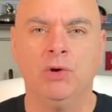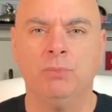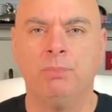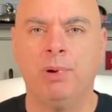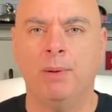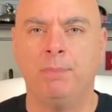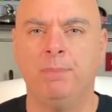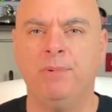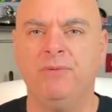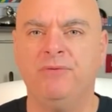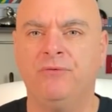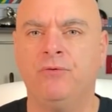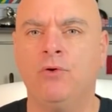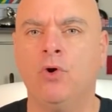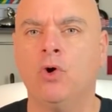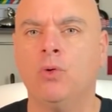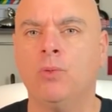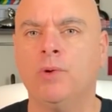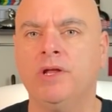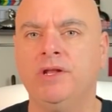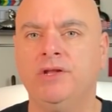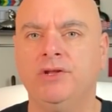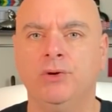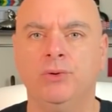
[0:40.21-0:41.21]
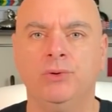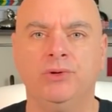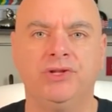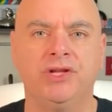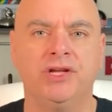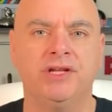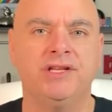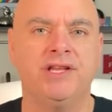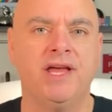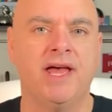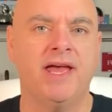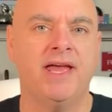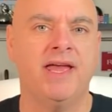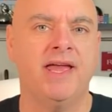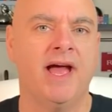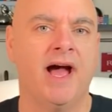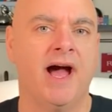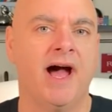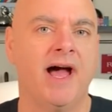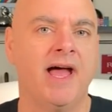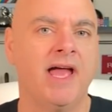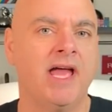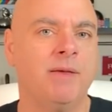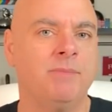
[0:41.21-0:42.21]
But before we do, today
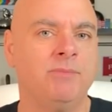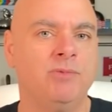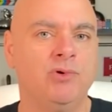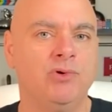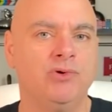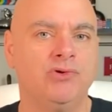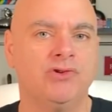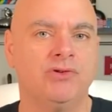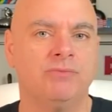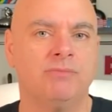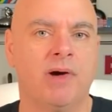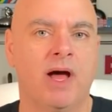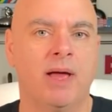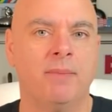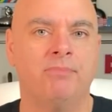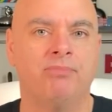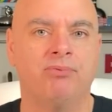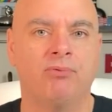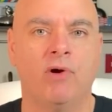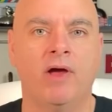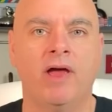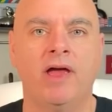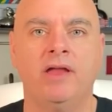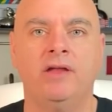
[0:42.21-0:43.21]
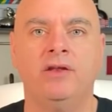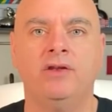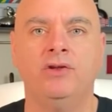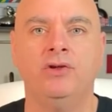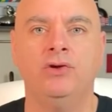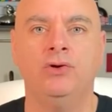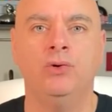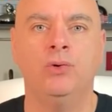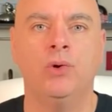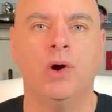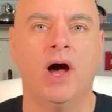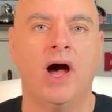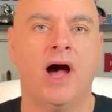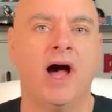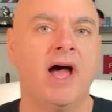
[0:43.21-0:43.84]
I am using my brand new